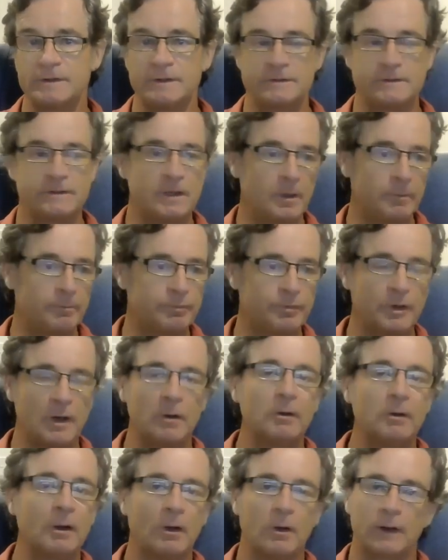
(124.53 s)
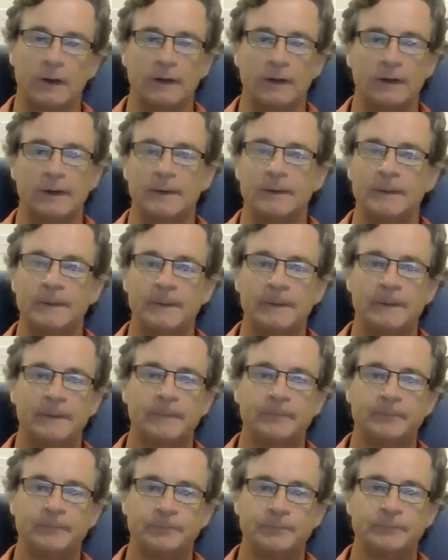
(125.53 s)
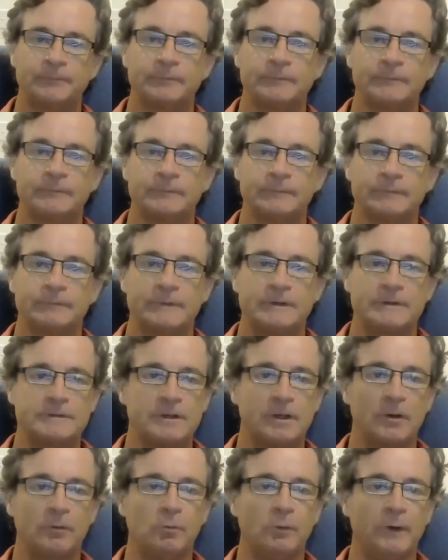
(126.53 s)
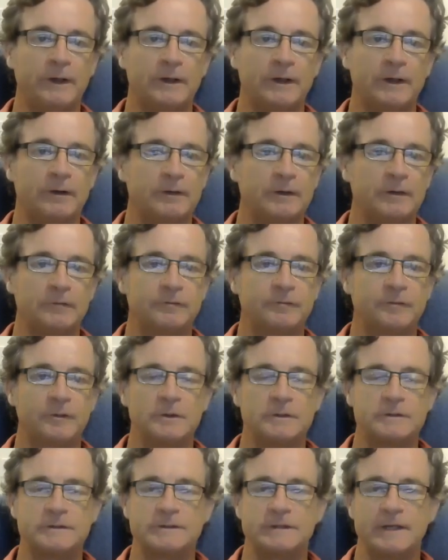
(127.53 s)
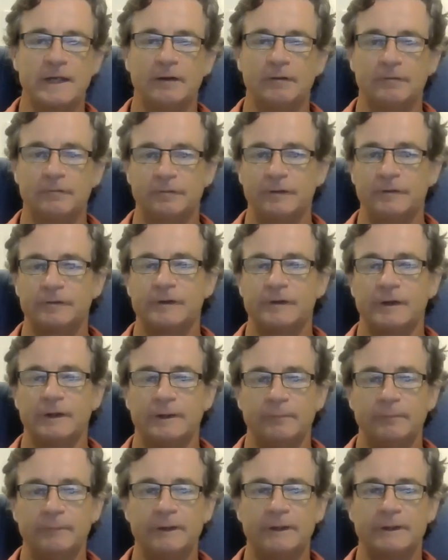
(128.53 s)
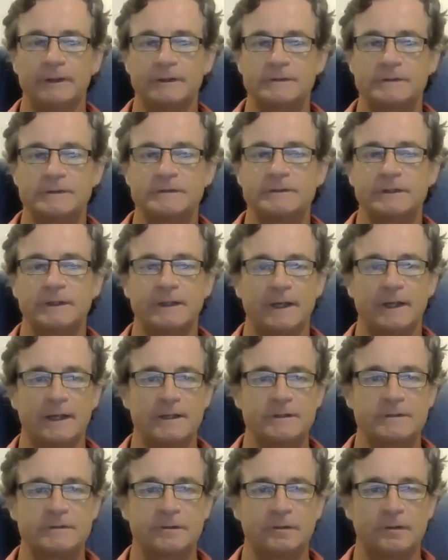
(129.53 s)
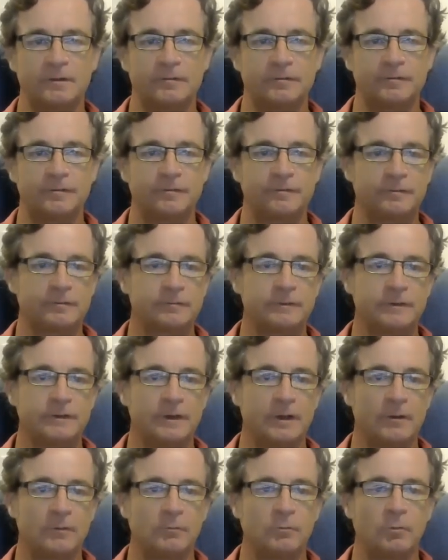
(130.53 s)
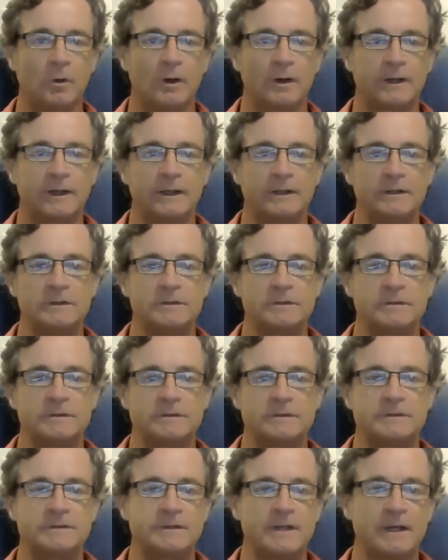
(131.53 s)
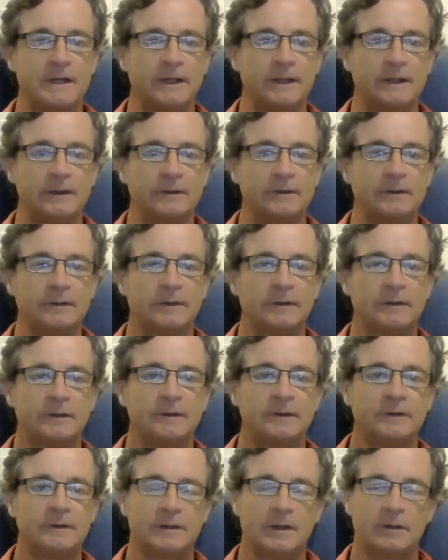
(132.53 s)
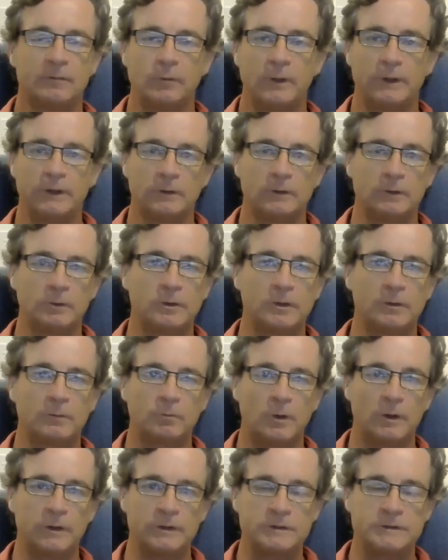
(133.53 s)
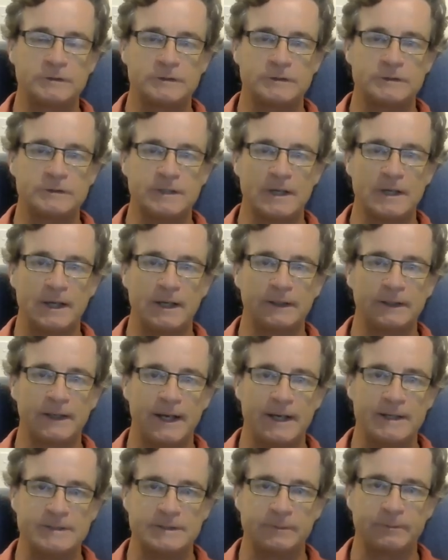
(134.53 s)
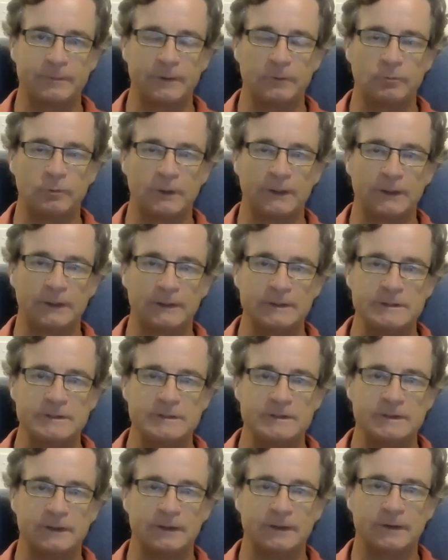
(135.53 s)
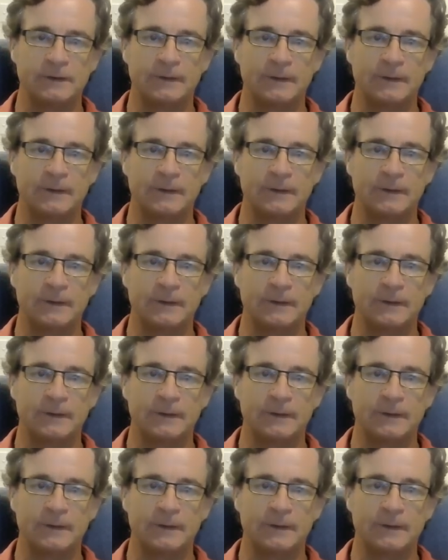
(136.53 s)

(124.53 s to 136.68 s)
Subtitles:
There's no prologue here. There's no winner in the first 10, 15 minutes. It's a case of, what can you sustain? And when you look at what you sustain, it has to be realistic.